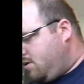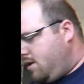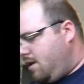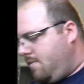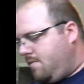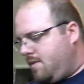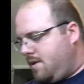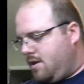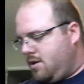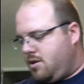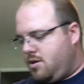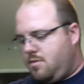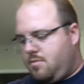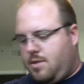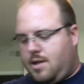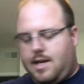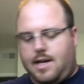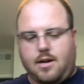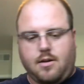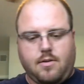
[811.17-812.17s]
Keep an extra
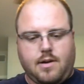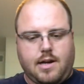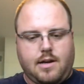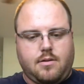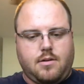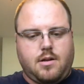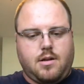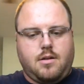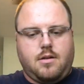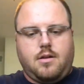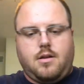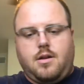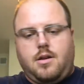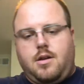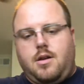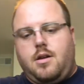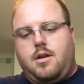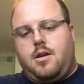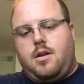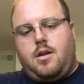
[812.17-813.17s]
blade around.
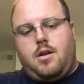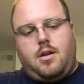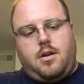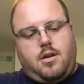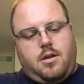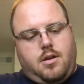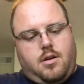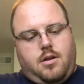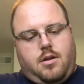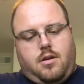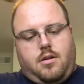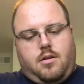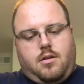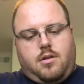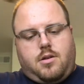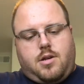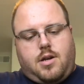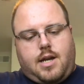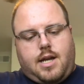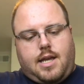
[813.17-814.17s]

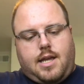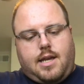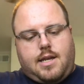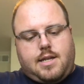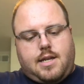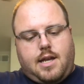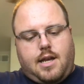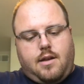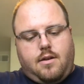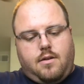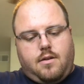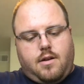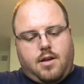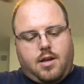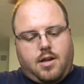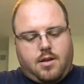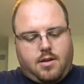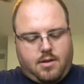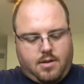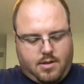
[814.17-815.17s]
Let's try these out.
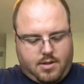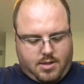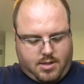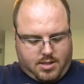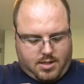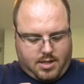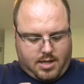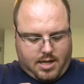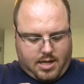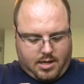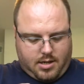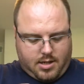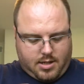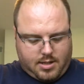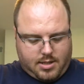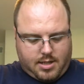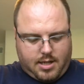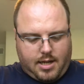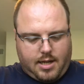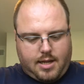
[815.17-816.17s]
This is an
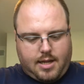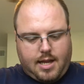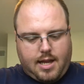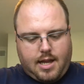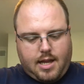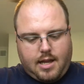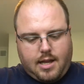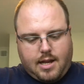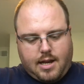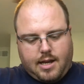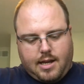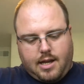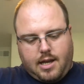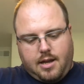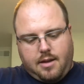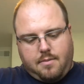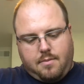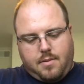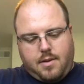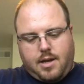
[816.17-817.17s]
Andis T10 that I
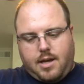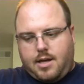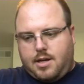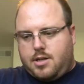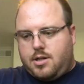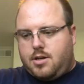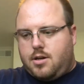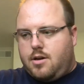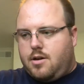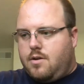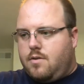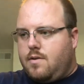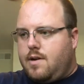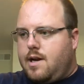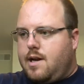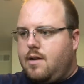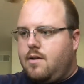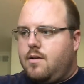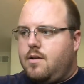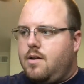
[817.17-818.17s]
keep extra
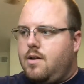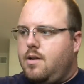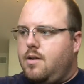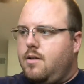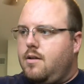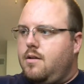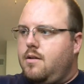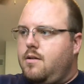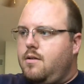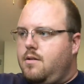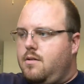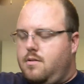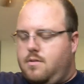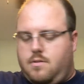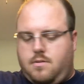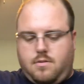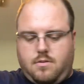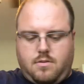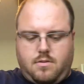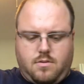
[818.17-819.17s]
around.
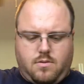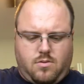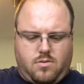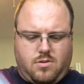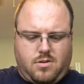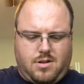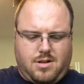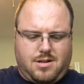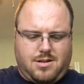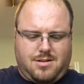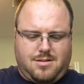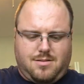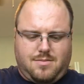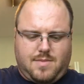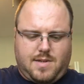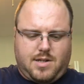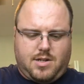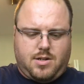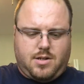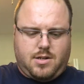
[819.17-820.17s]
Well, just to
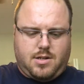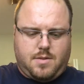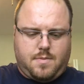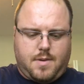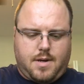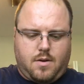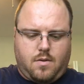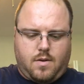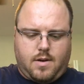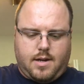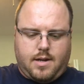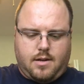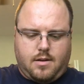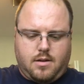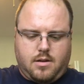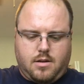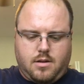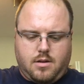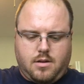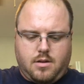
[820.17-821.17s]
make sure it's been a while.
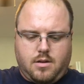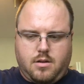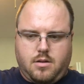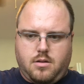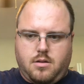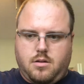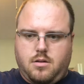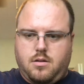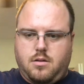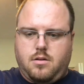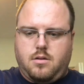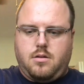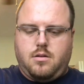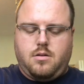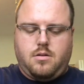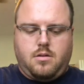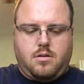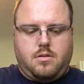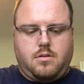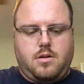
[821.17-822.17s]

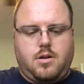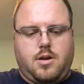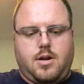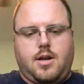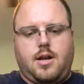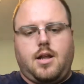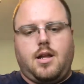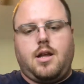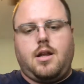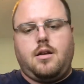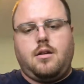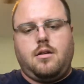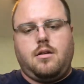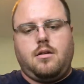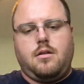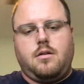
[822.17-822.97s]
Turn it on.